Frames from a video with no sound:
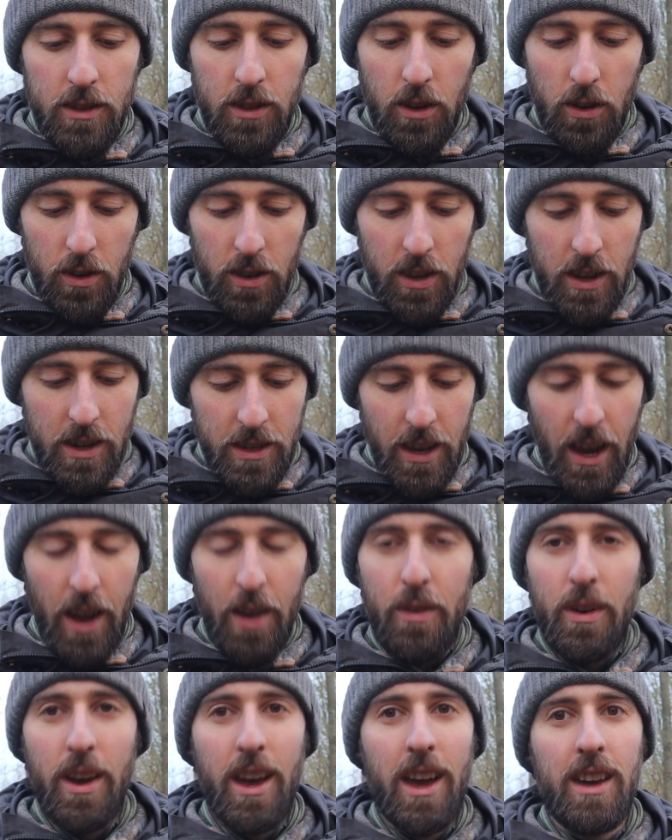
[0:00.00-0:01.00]
So these
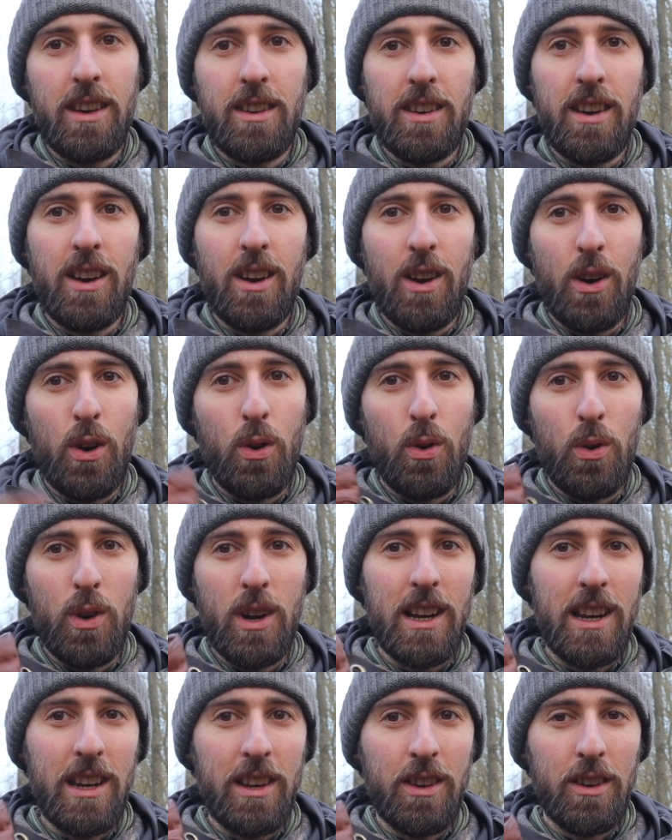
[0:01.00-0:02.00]
have had a
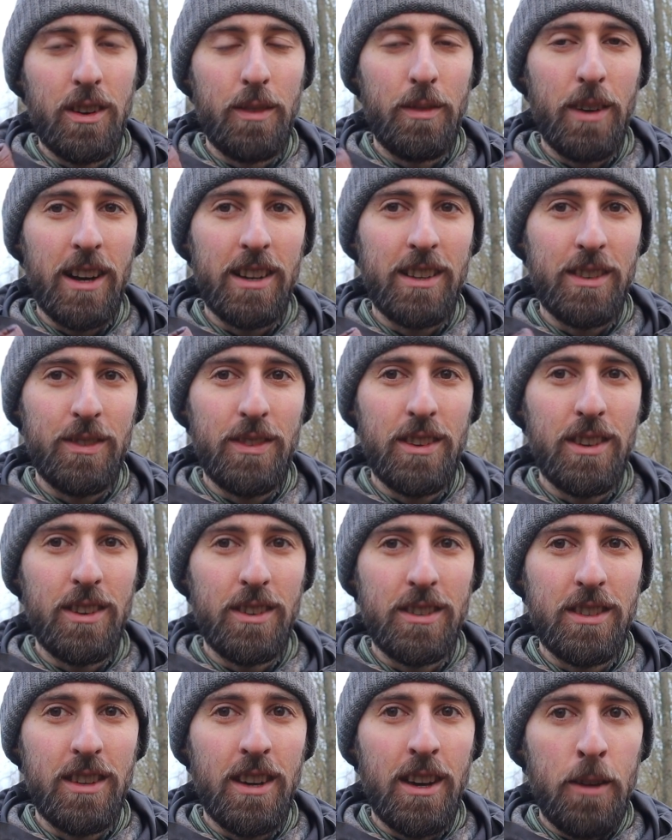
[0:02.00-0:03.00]
really good amount of
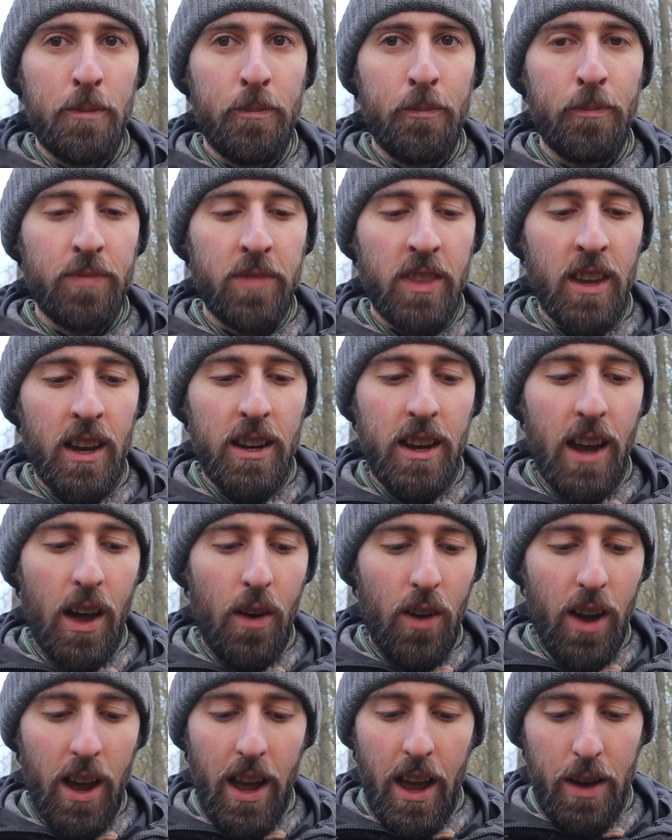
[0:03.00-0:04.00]
use.
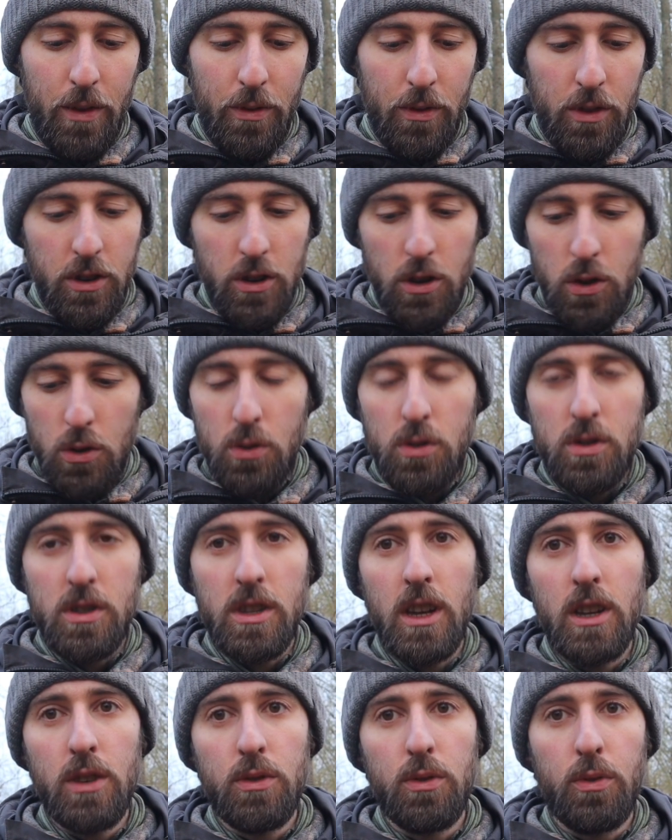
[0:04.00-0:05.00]
Now, I haven't used
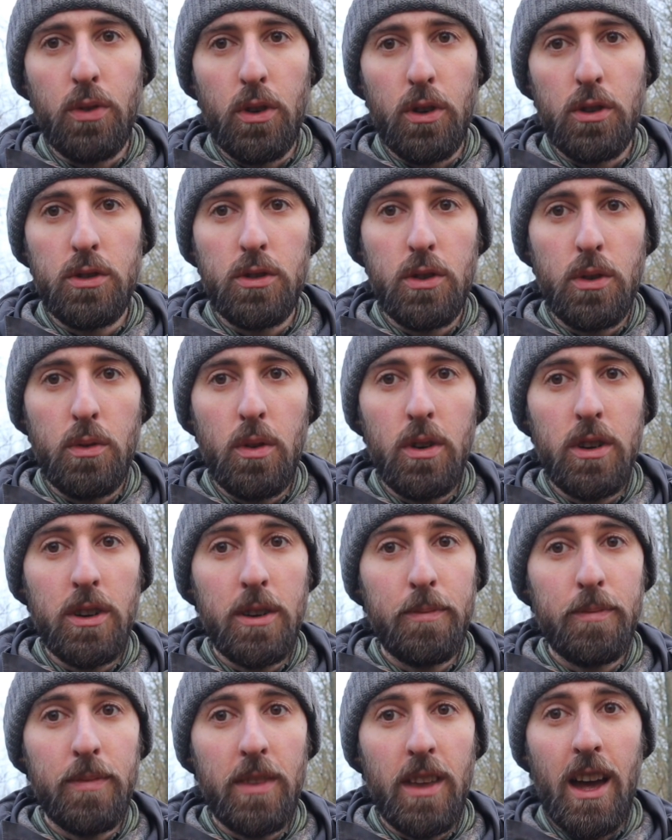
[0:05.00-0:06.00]
these for forestry
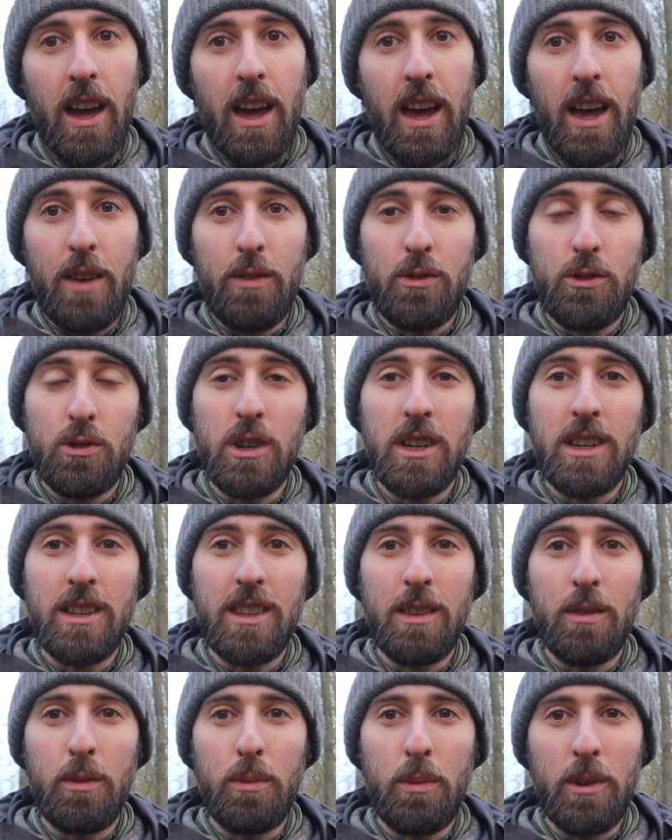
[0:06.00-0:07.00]
work. I have
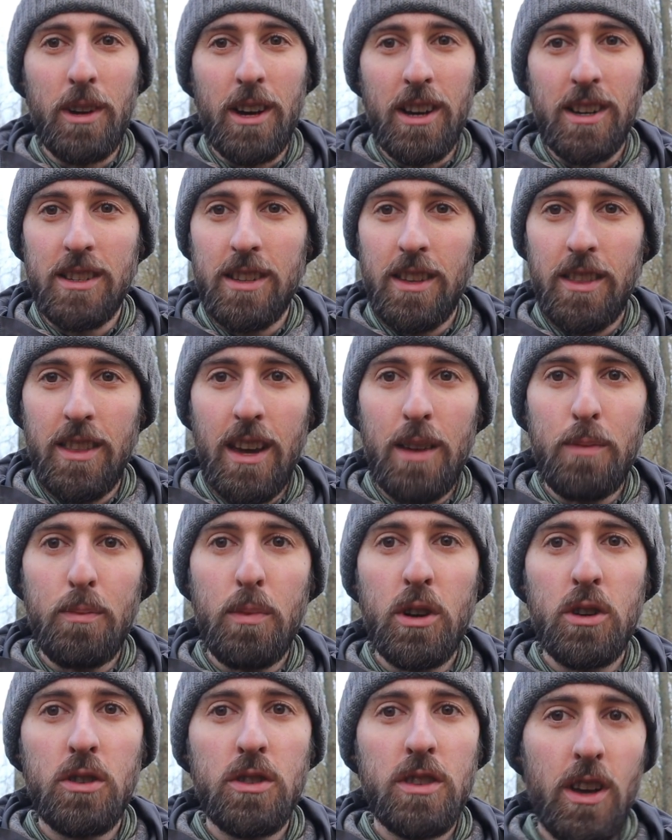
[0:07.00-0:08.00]
treated them a bit nicer than that
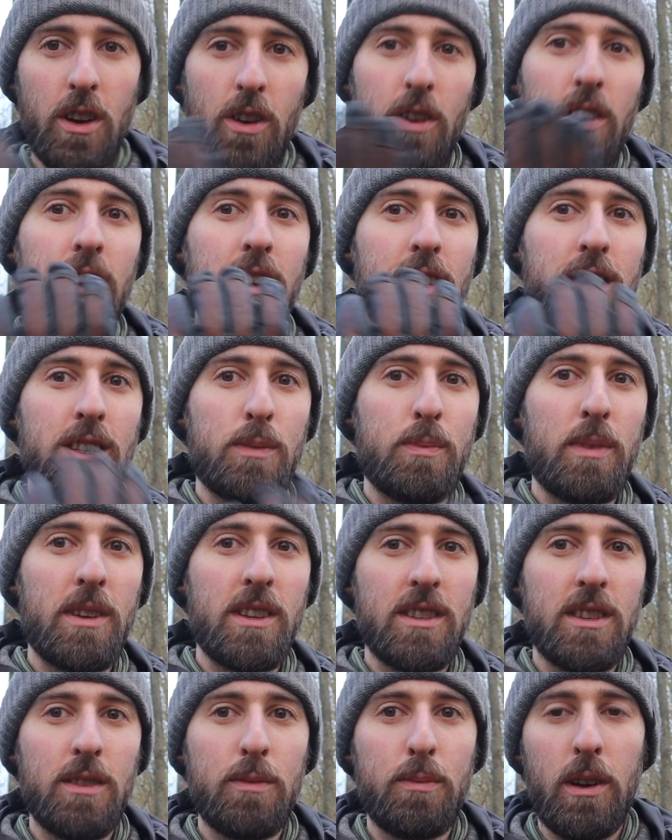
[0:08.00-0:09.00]
because they are an
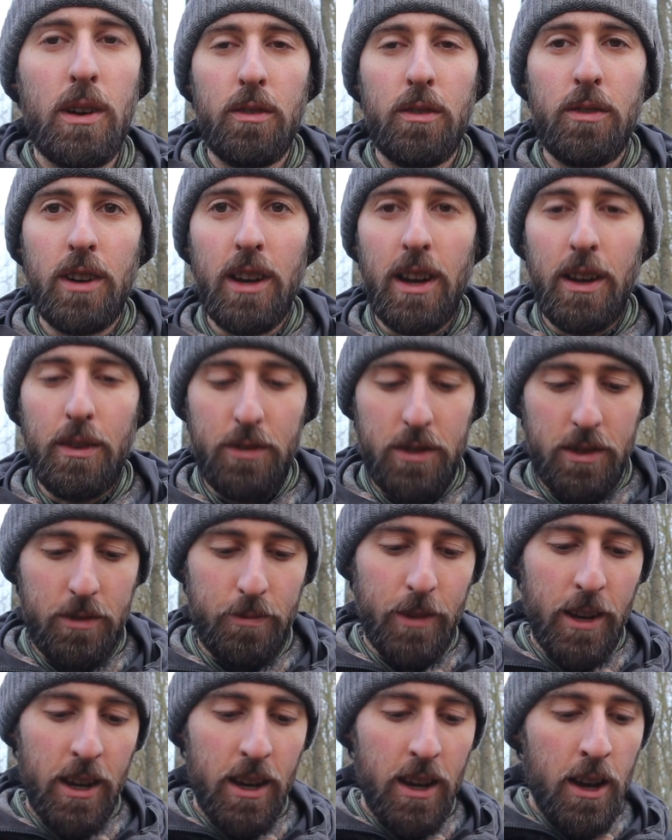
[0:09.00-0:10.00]
expensive of gloves.
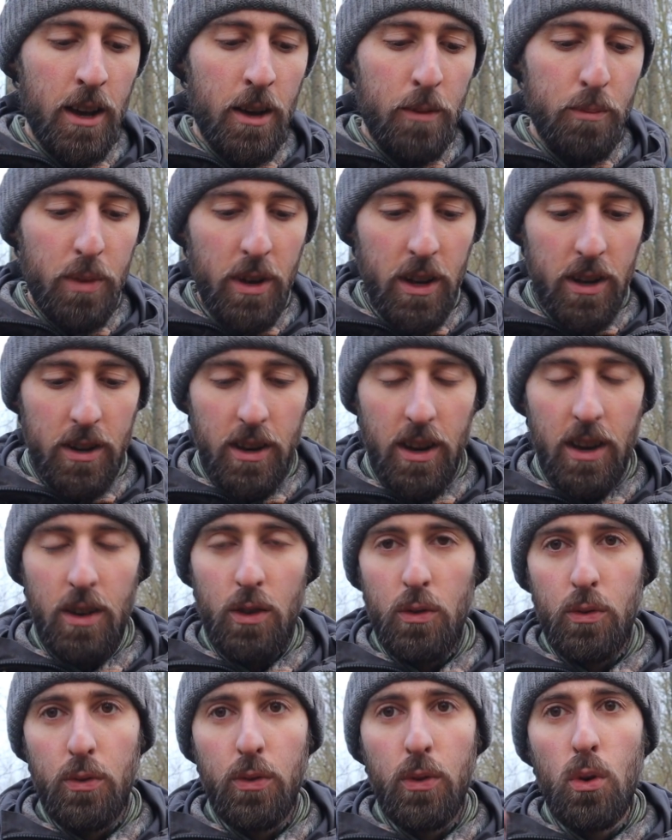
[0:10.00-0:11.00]
But
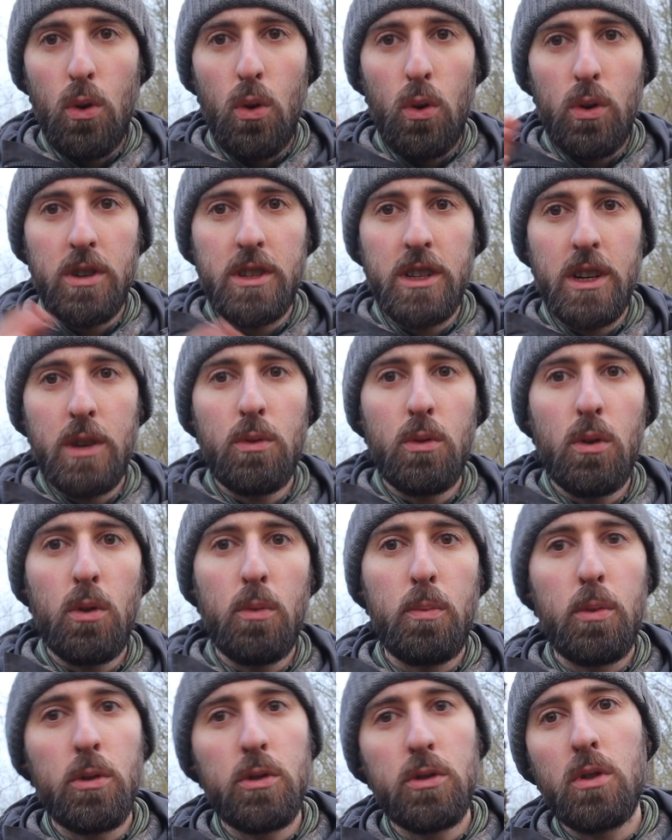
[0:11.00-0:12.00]
for general
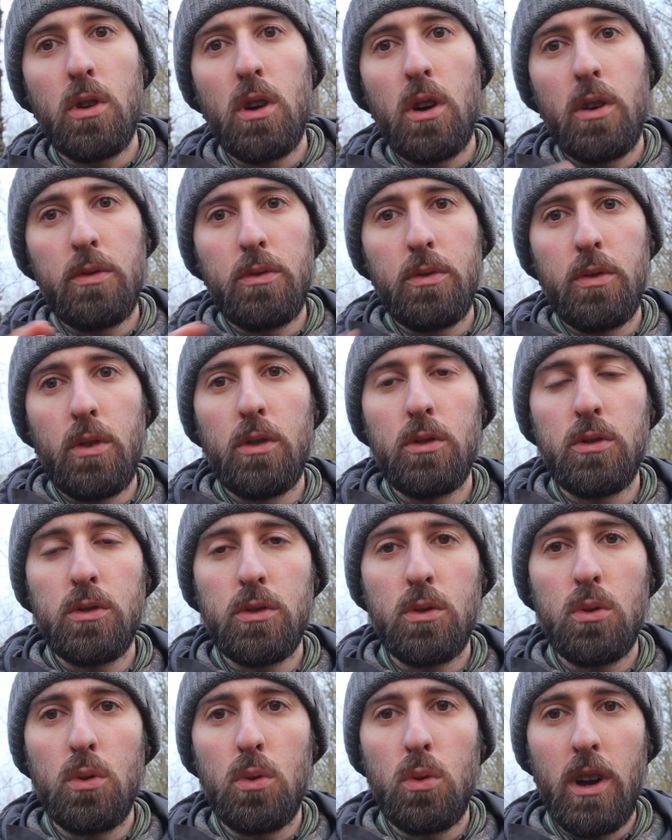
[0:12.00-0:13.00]
bushcraft, forest
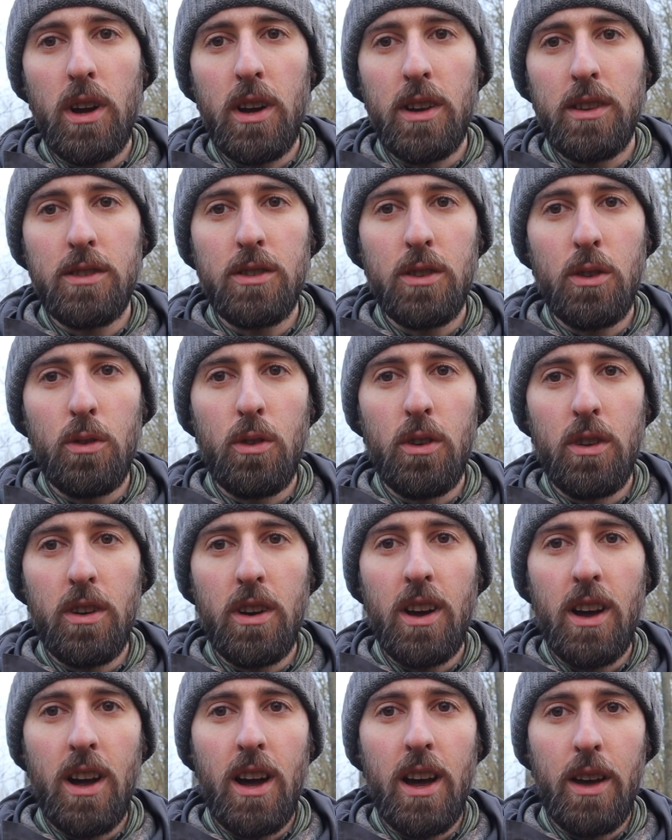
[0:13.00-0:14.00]
school and so on,
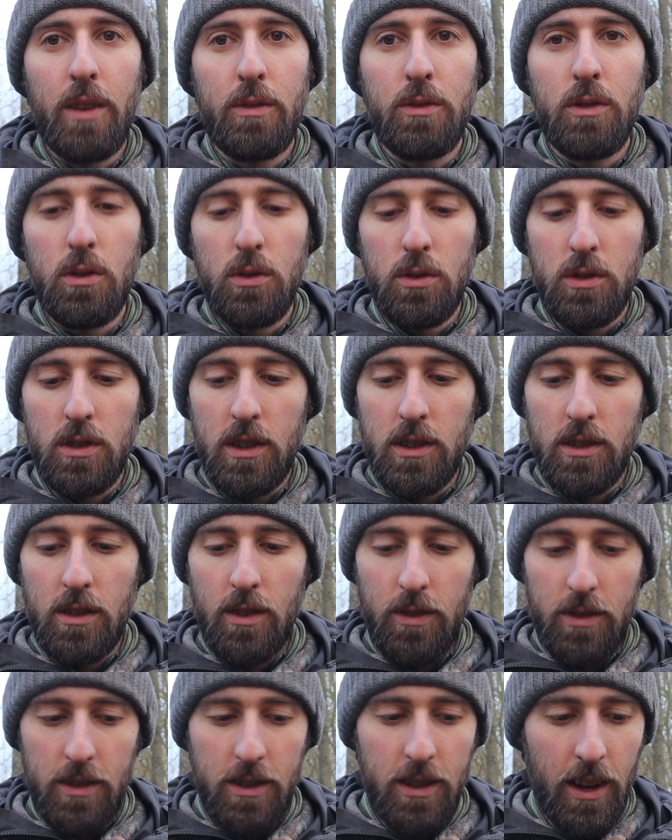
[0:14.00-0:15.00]
I have used these
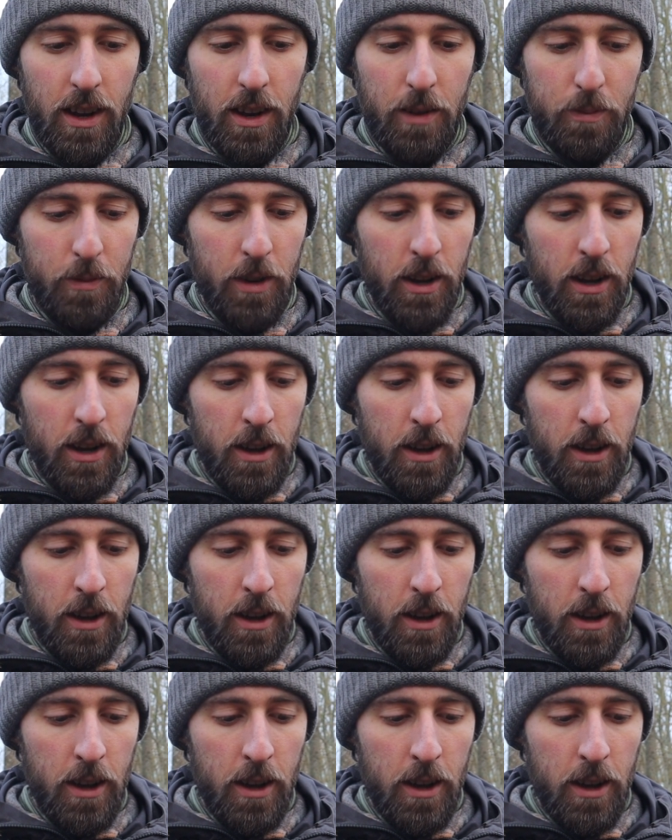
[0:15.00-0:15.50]
over time.